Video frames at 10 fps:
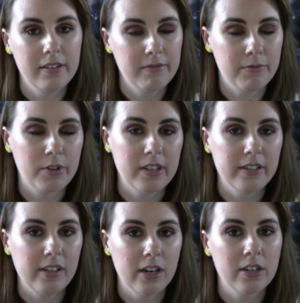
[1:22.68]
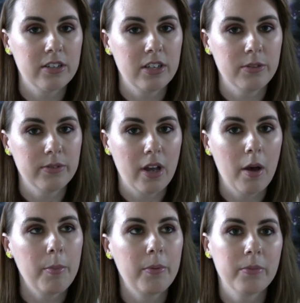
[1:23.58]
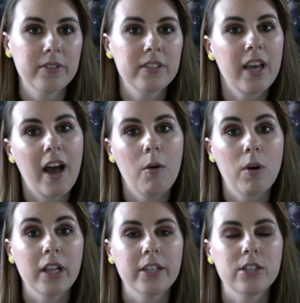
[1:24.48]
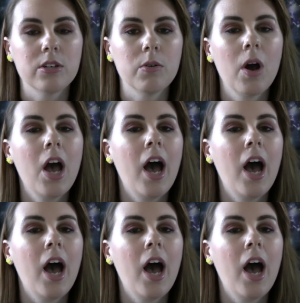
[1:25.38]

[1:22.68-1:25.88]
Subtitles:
for this year to use up, and we'll see how well I do.